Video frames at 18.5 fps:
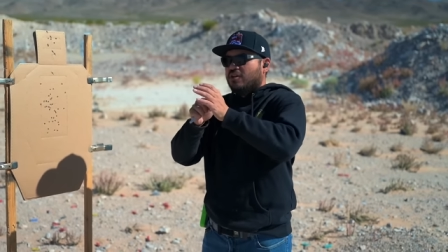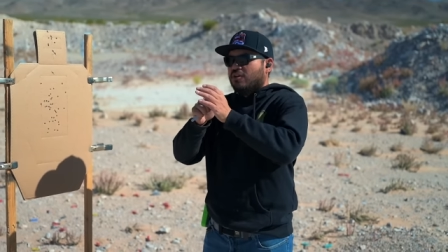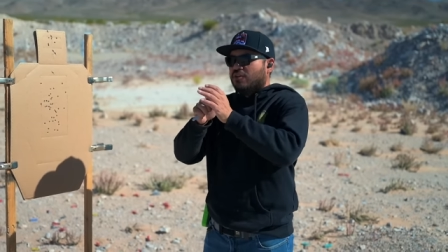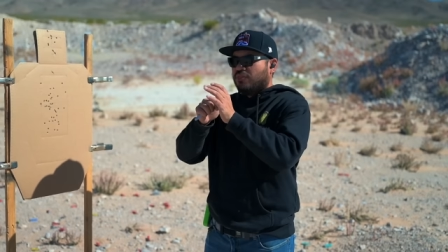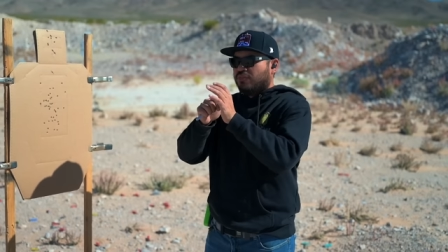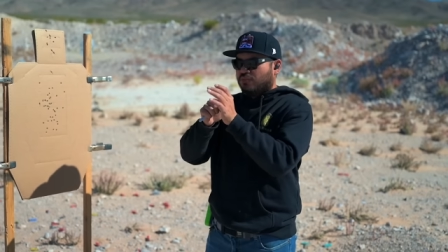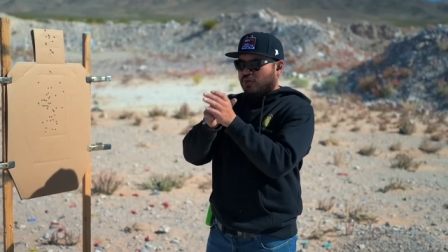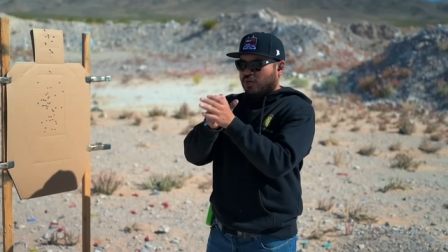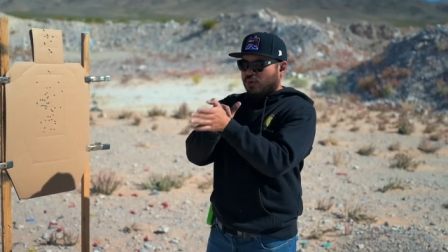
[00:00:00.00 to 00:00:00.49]

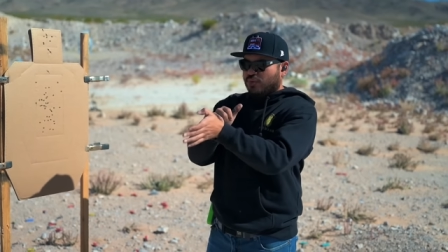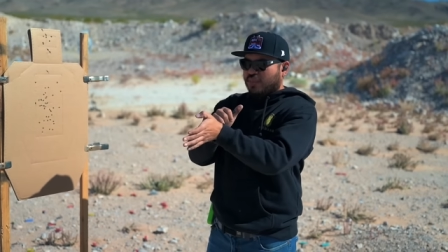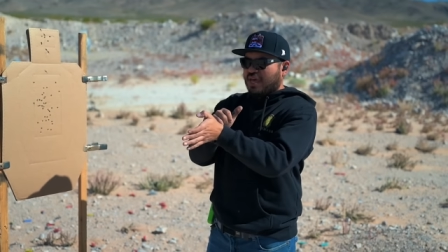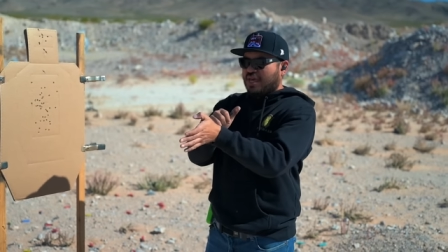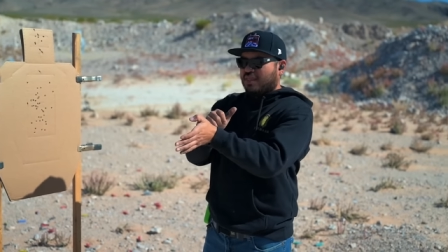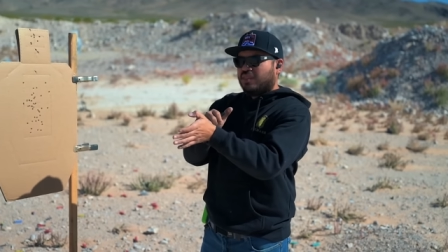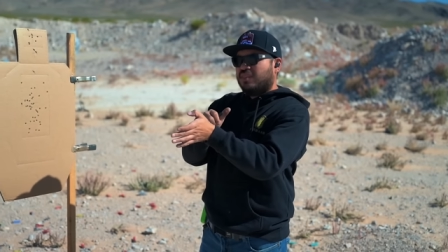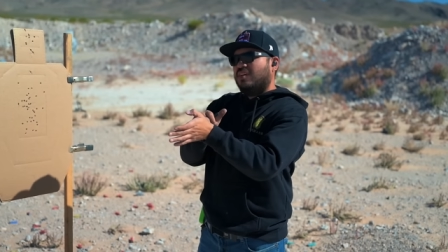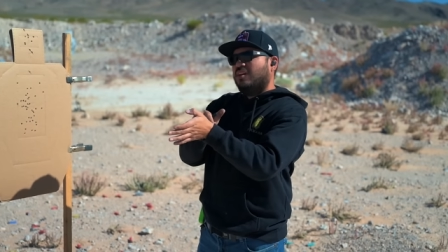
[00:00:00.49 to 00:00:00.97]
throw
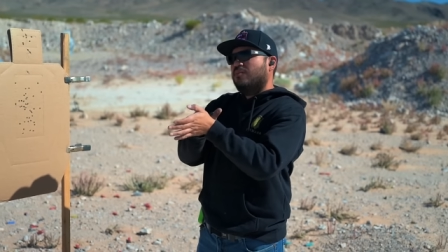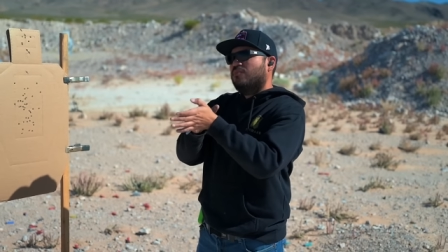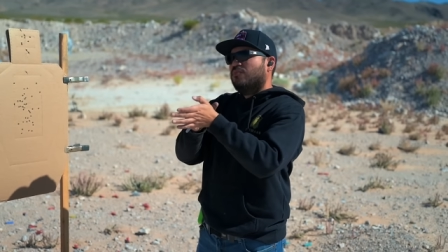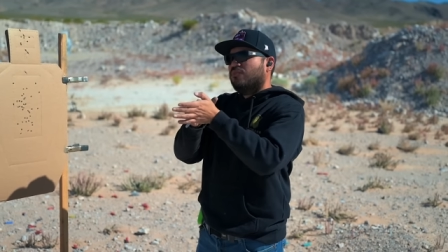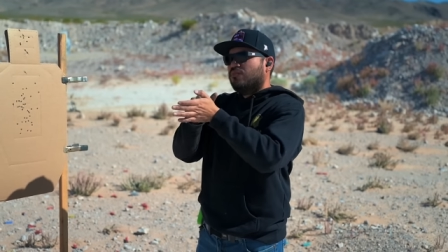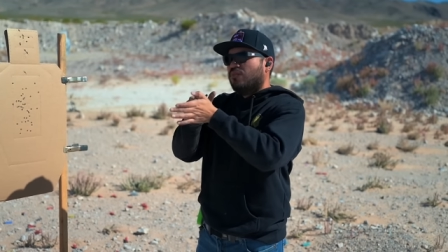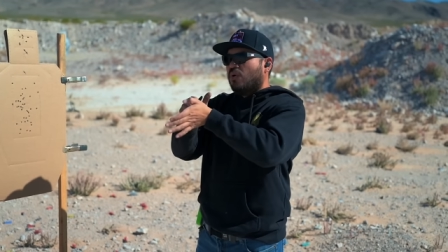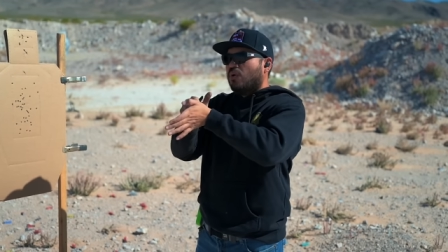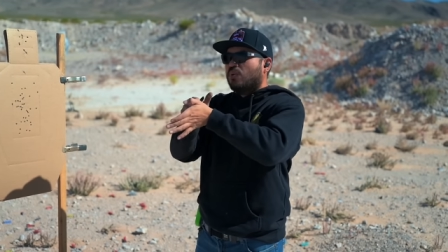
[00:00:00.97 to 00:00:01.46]
that thumb
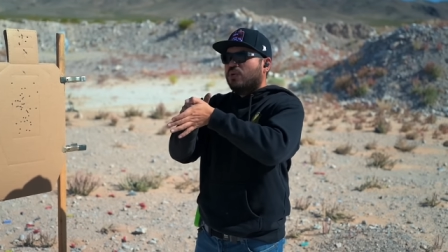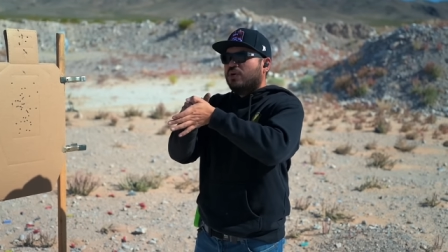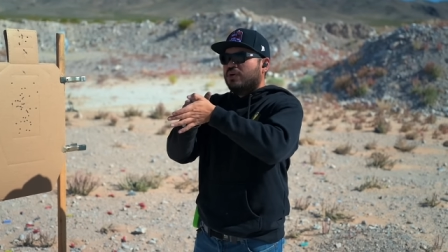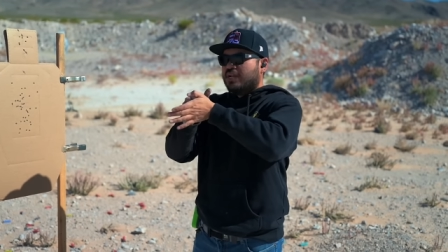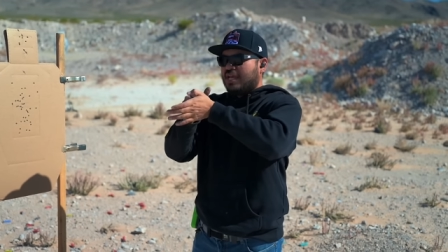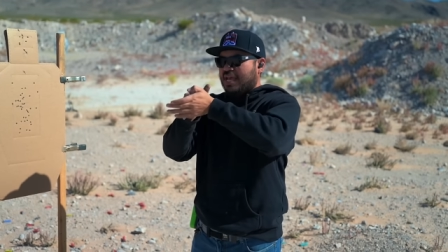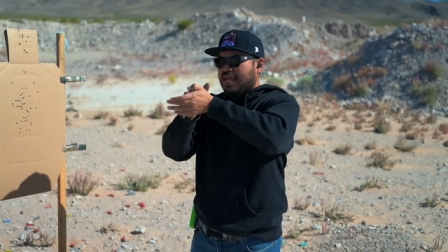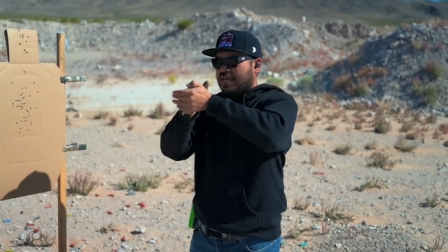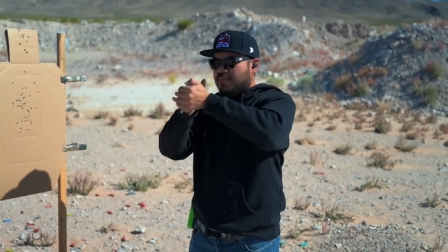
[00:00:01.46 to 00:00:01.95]

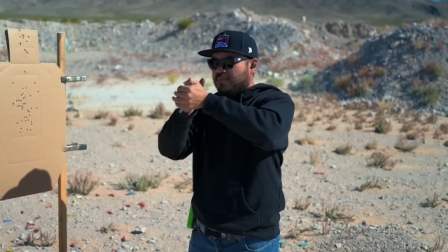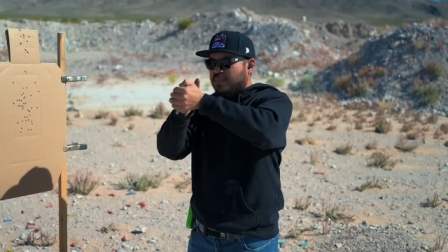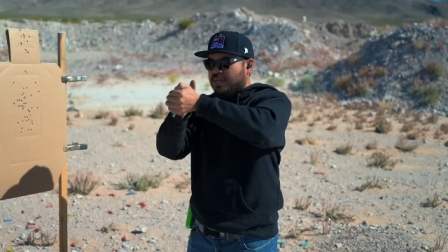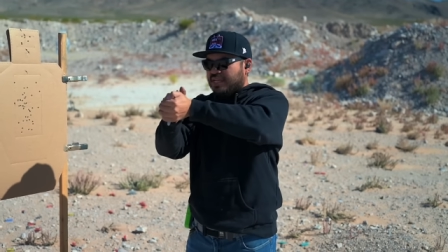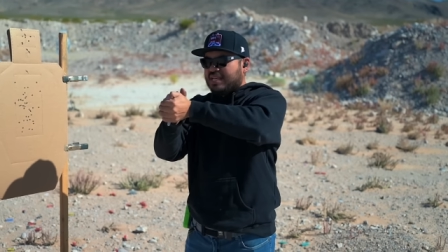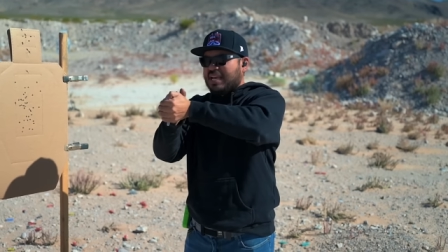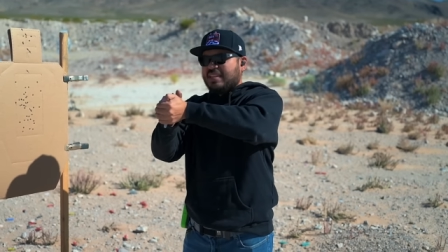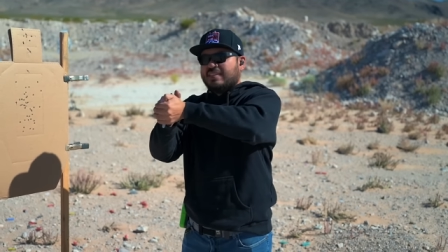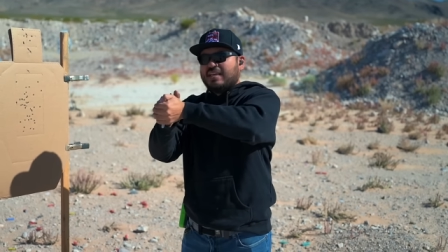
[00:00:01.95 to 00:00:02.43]
forward and
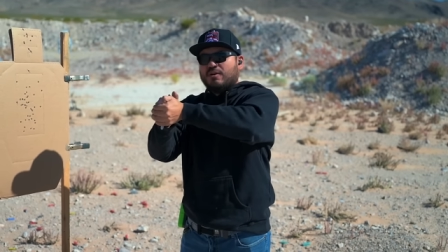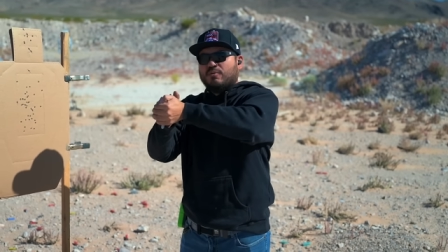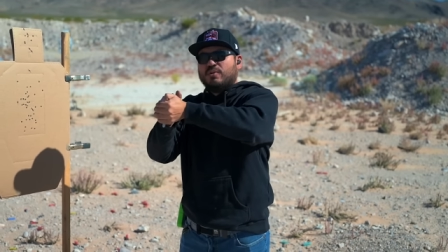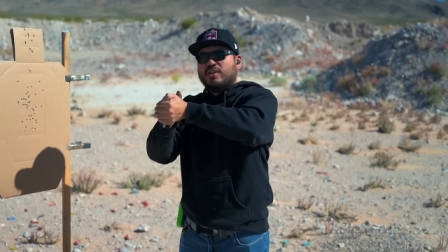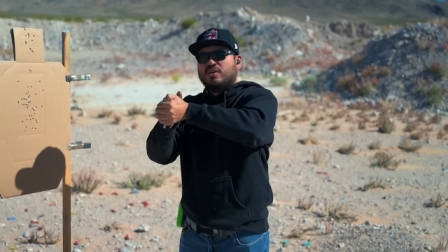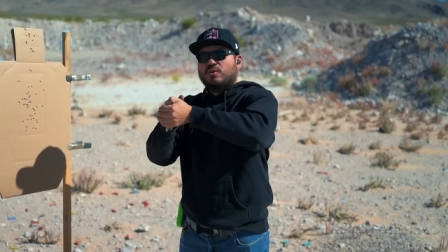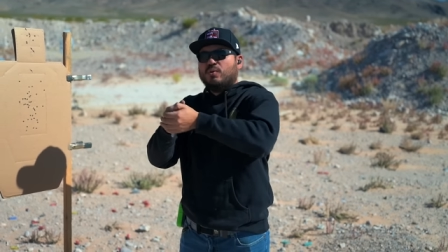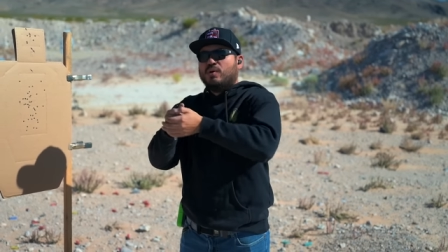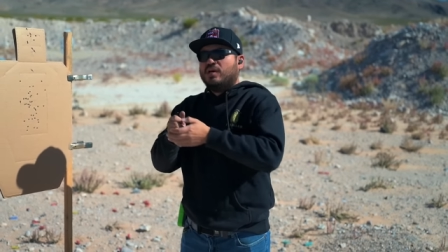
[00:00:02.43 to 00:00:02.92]
mitigate that
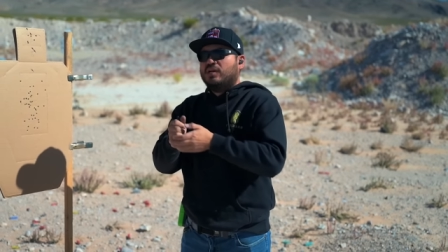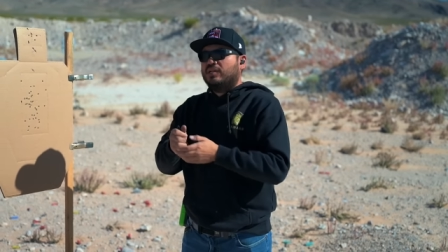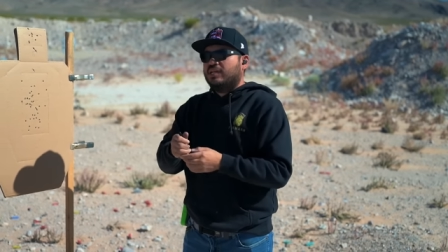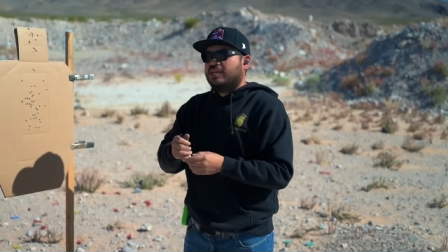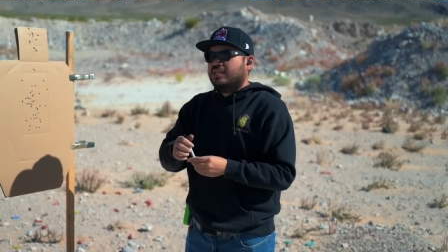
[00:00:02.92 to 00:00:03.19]
recoil,